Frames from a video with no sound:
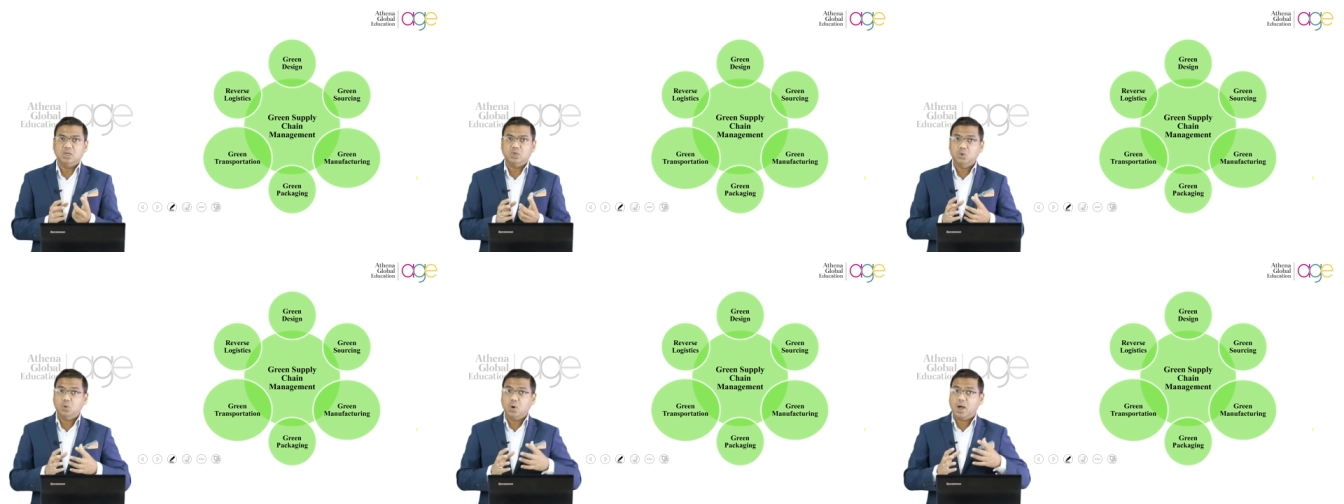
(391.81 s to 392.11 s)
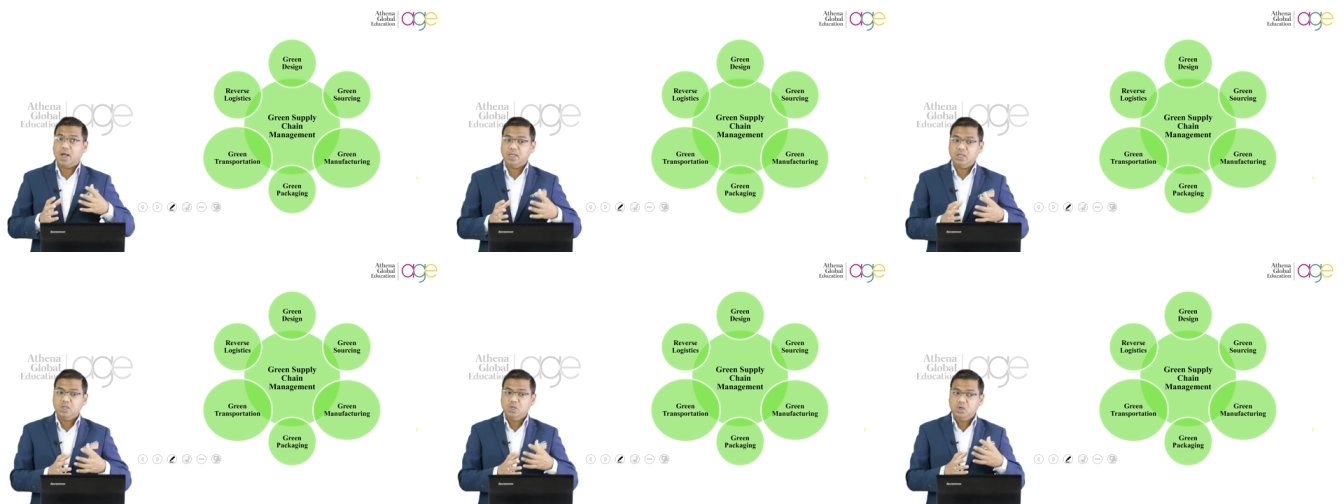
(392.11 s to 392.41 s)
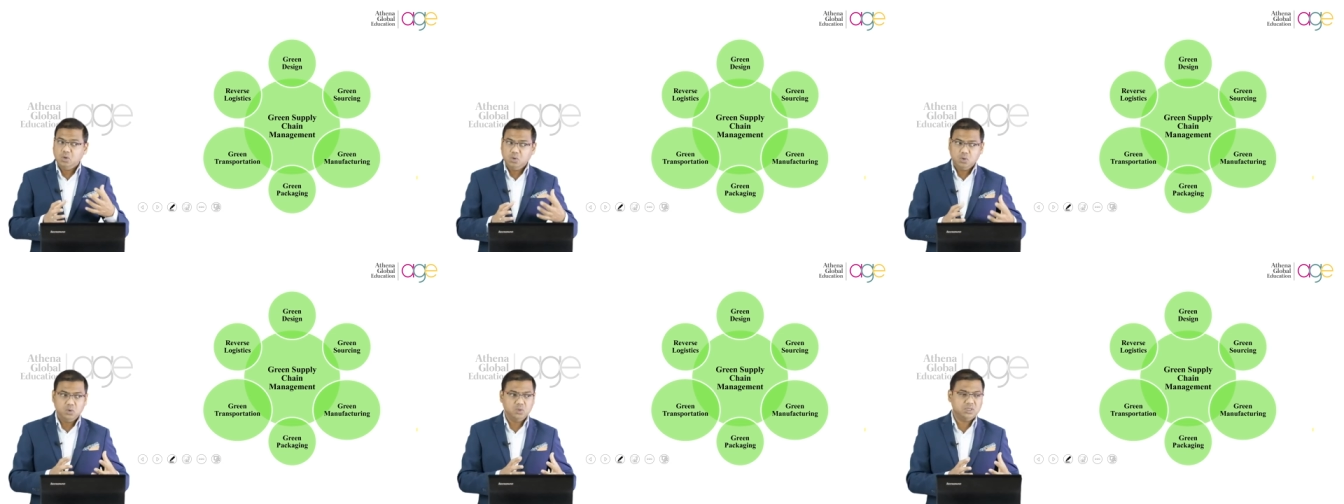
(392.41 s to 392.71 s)
Do I
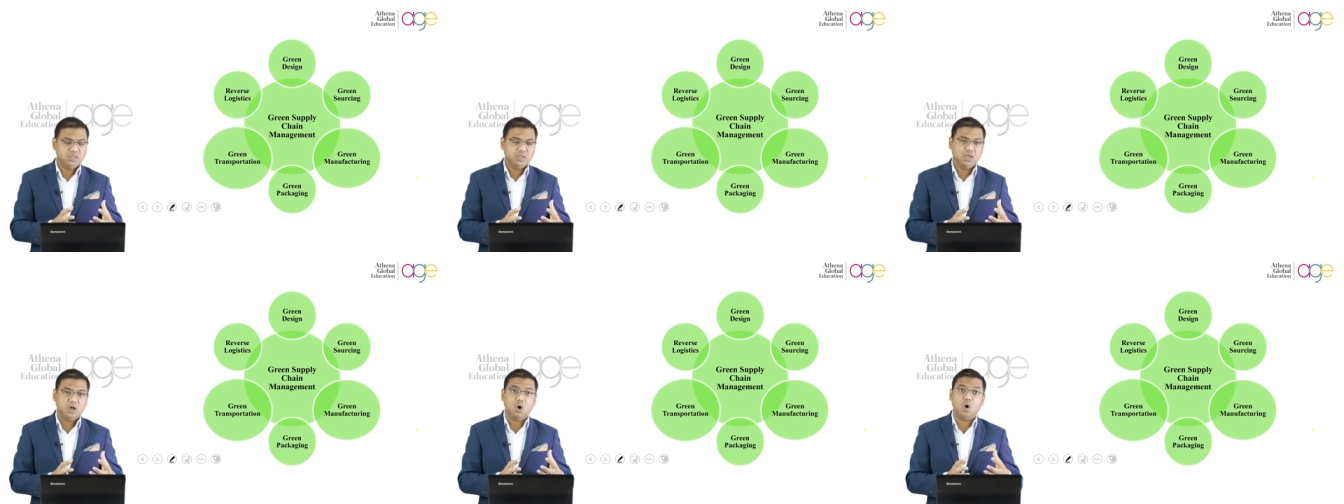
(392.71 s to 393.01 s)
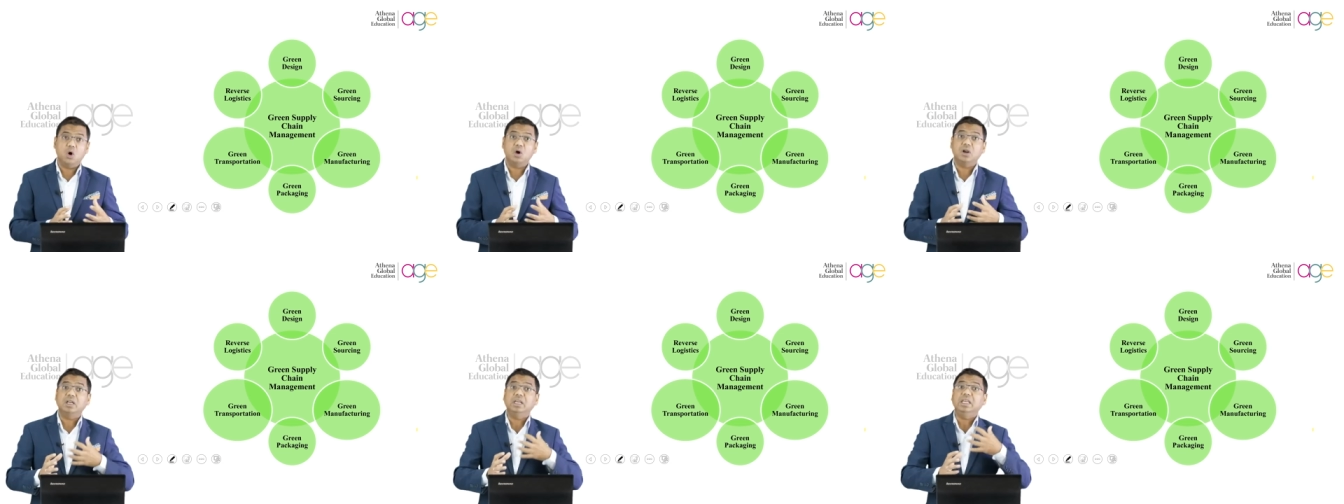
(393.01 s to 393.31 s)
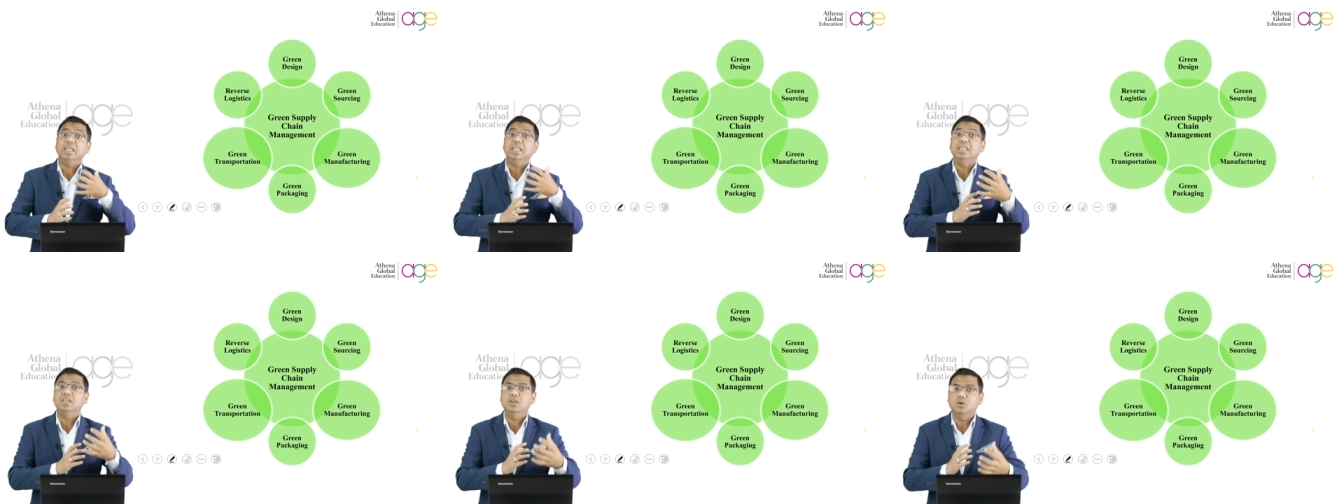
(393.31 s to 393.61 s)
use or
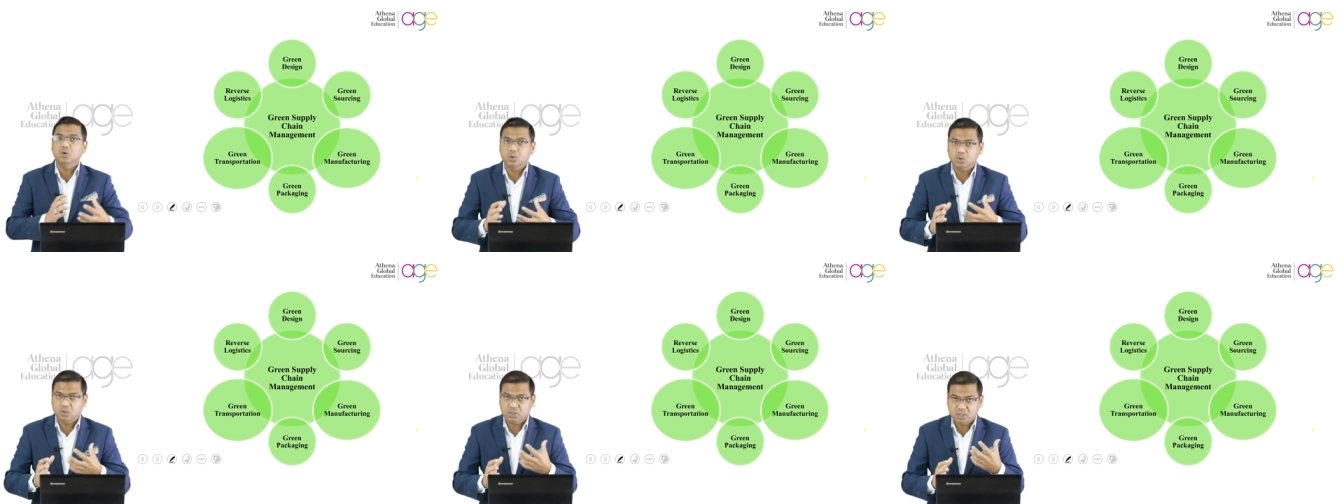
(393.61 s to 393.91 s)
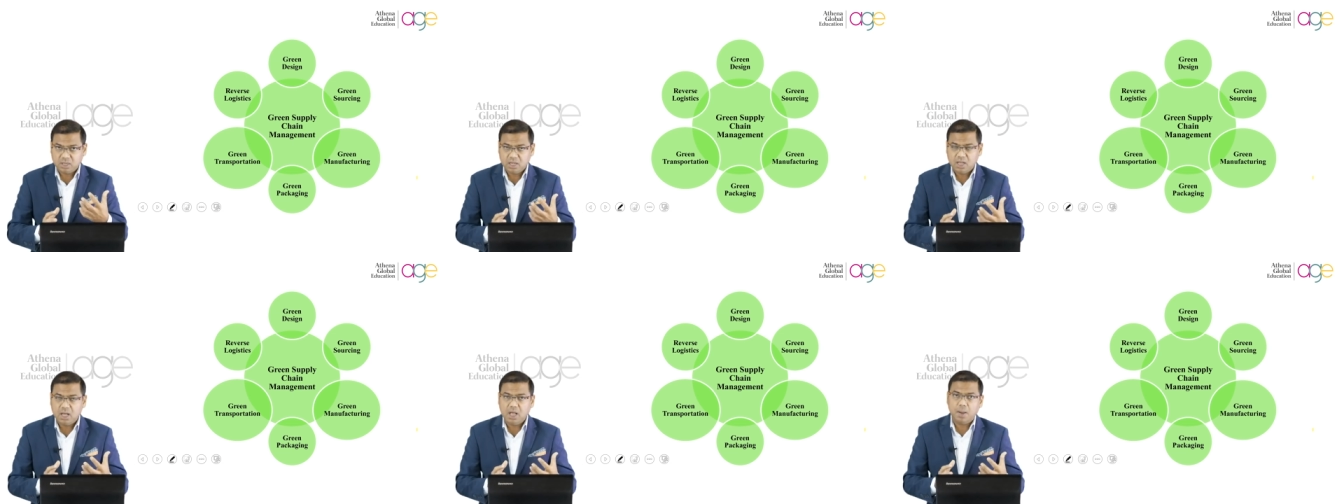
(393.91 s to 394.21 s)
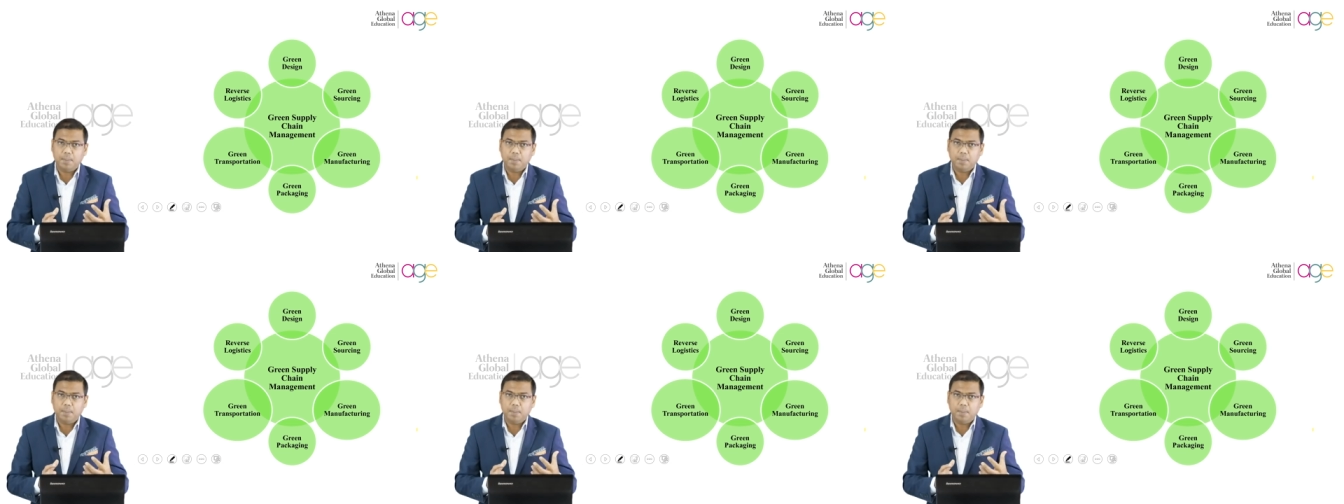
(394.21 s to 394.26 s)
reuse